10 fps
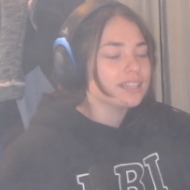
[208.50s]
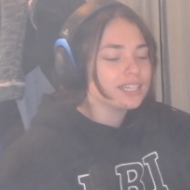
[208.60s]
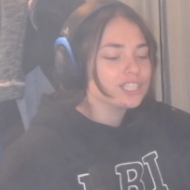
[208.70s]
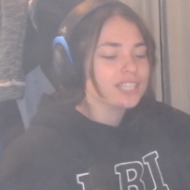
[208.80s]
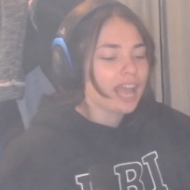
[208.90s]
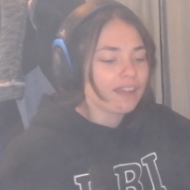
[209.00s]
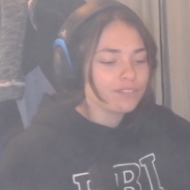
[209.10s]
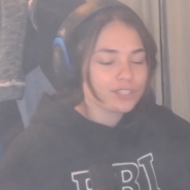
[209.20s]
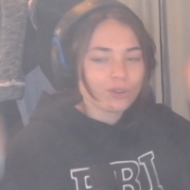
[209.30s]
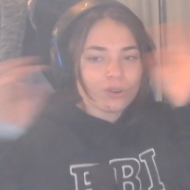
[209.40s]
they just have
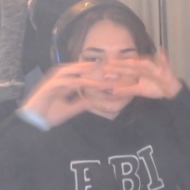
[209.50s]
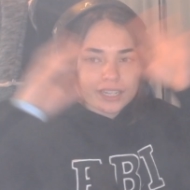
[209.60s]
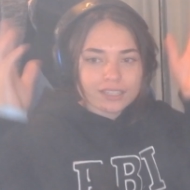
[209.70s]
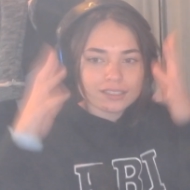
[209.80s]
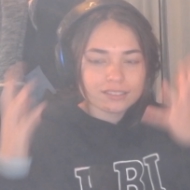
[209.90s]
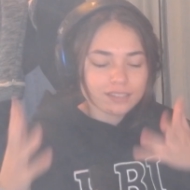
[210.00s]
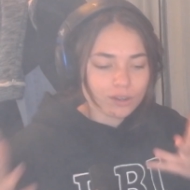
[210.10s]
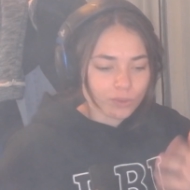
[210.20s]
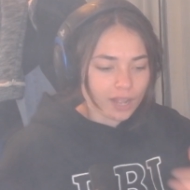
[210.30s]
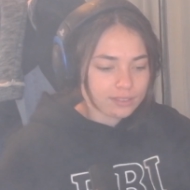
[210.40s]
this aura
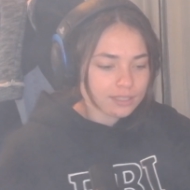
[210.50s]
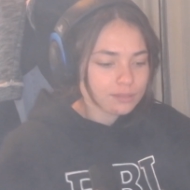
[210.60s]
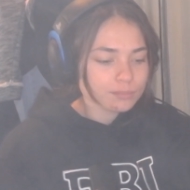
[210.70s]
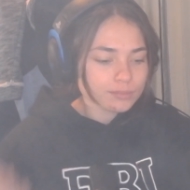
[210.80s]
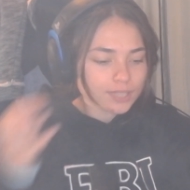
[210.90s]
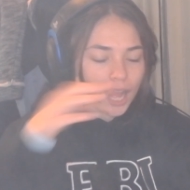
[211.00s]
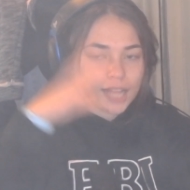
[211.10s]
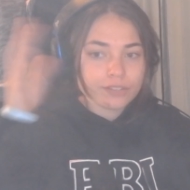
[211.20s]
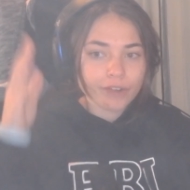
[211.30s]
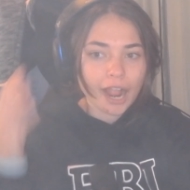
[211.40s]
around them that
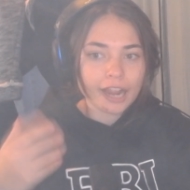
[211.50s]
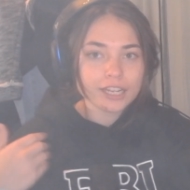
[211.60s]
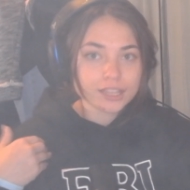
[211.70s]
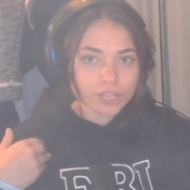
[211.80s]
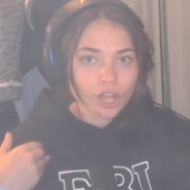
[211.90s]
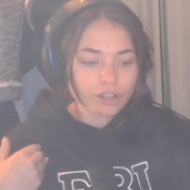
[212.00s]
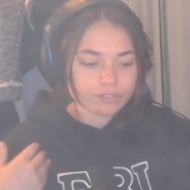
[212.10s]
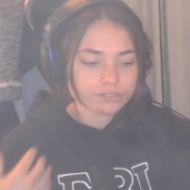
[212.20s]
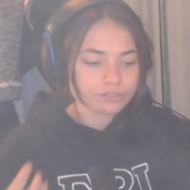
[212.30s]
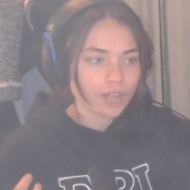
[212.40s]
I, I
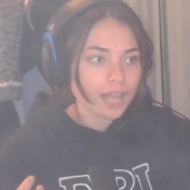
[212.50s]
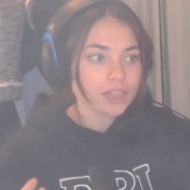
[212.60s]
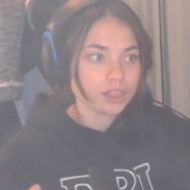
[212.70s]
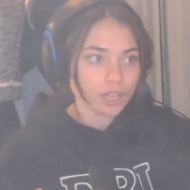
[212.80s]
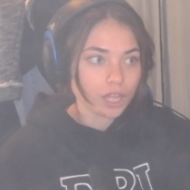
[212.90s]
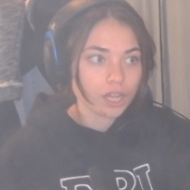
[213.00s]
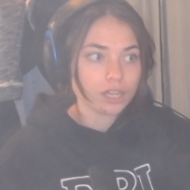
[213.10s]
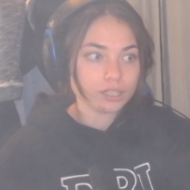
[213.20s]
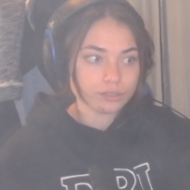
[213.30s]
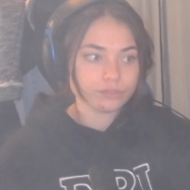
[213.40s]
love. I
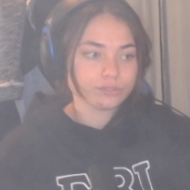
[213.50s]
love.